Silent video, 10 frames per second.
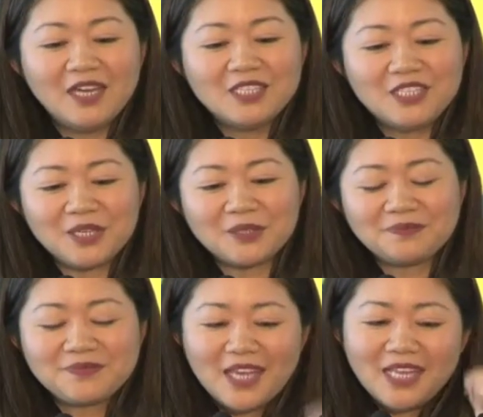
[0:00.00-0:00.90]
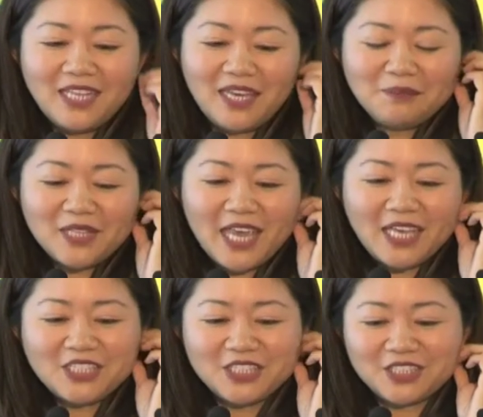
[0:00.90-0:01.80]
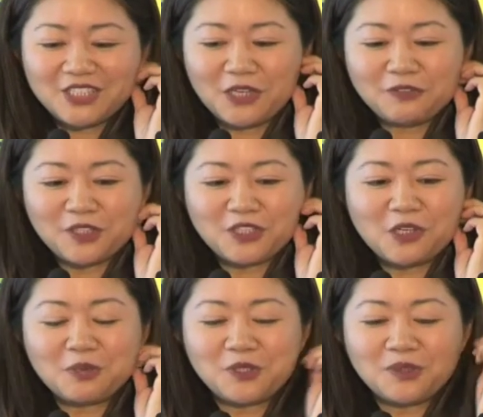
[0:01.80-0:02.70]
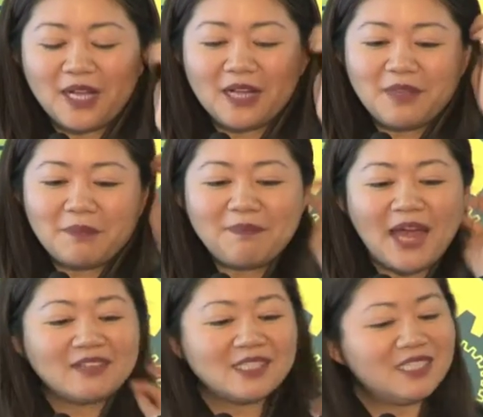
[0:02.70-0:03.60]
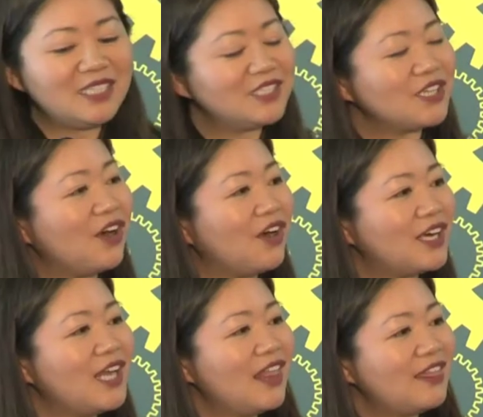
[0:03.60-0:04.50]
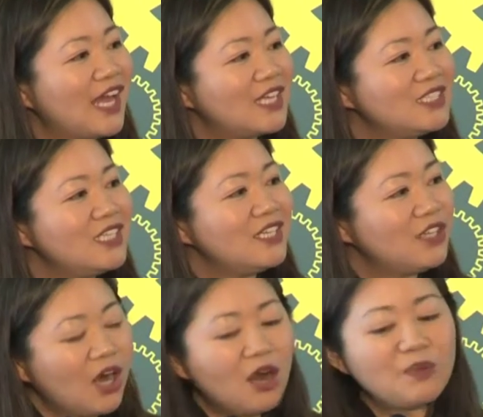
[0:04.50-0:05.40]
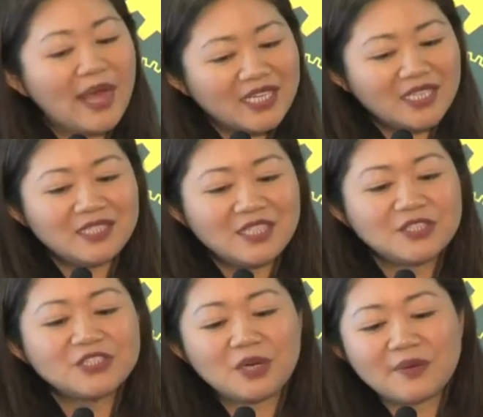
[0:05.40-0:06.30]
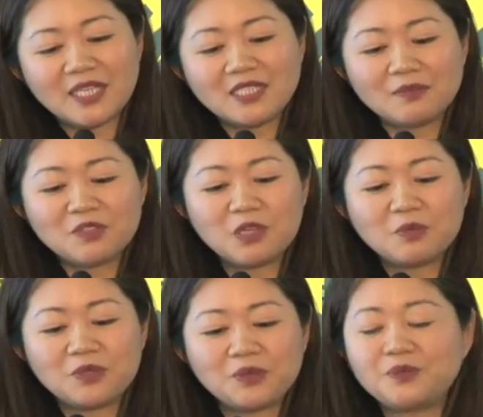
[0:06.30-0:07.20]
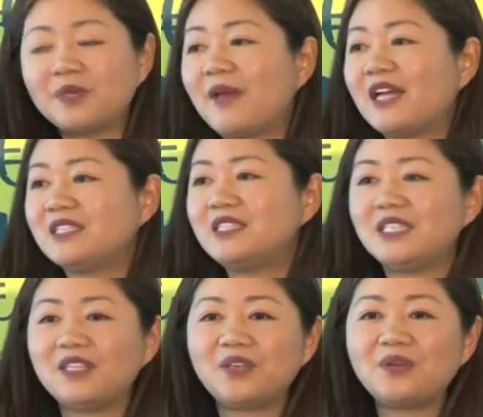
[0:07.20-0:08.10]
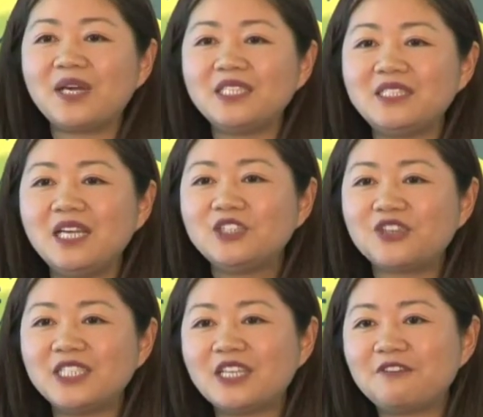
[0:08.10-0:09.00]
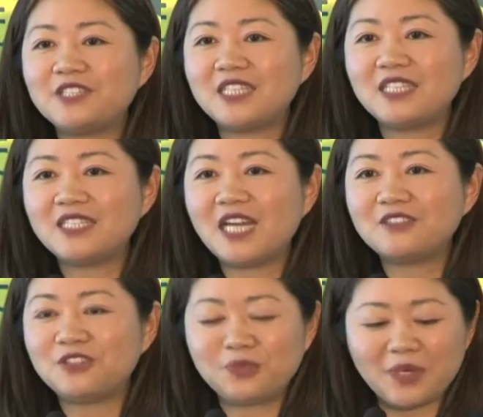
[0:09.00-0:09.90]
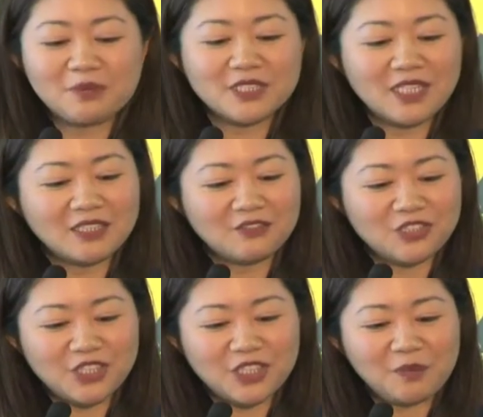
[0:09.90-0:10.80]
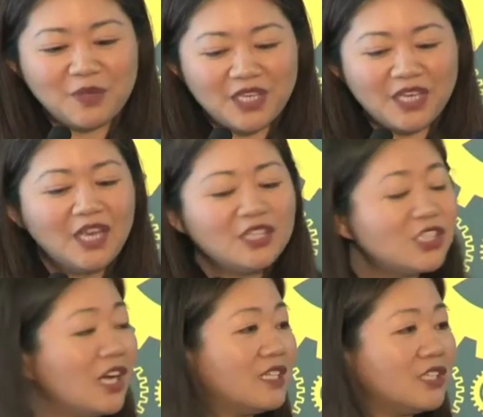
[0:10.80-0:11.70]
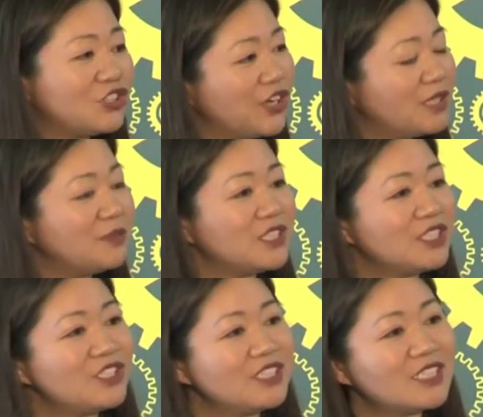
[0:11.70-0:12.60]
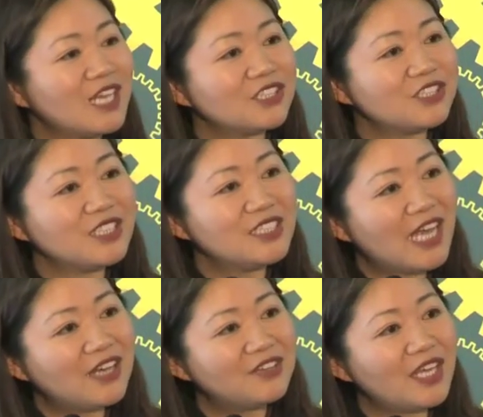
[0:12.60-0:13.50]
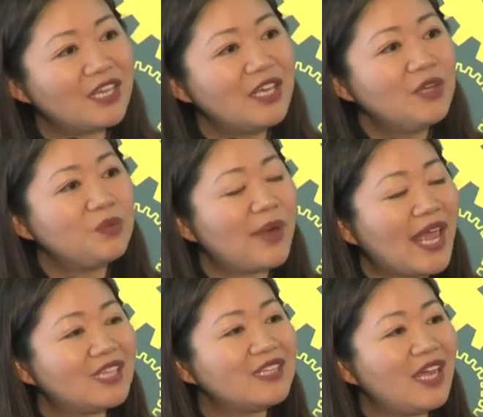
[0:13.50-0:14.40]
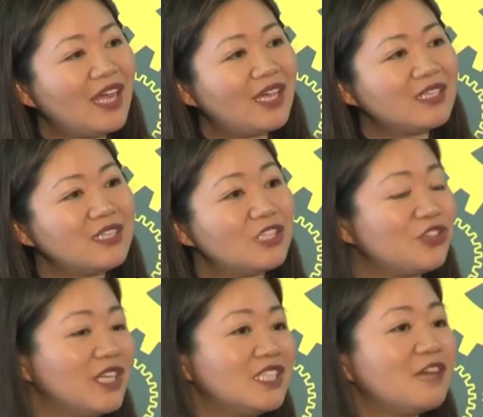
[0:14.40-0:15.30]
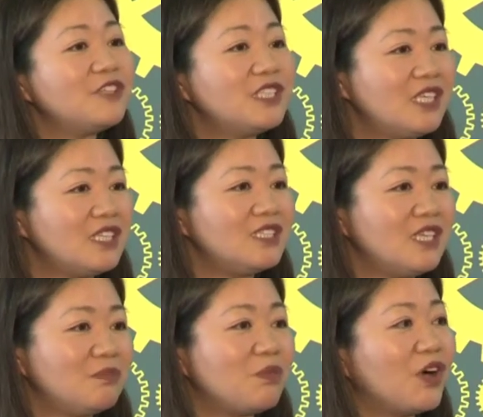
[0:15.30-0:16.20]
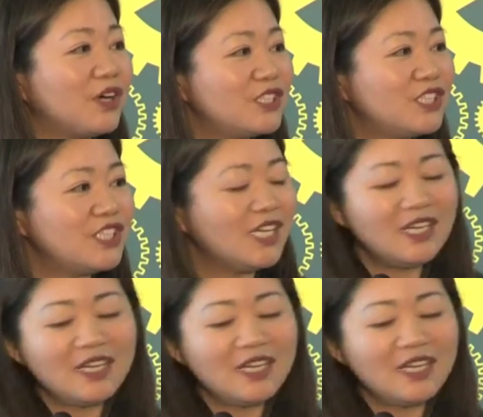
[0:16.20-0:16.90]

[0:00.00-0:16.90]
So the implications, though, for global imbalances are that there's already some global rebalancing. The U.S. trade deficit is down to 3% of GDP. China's trade position is actually down. They ran a trade deficit in March.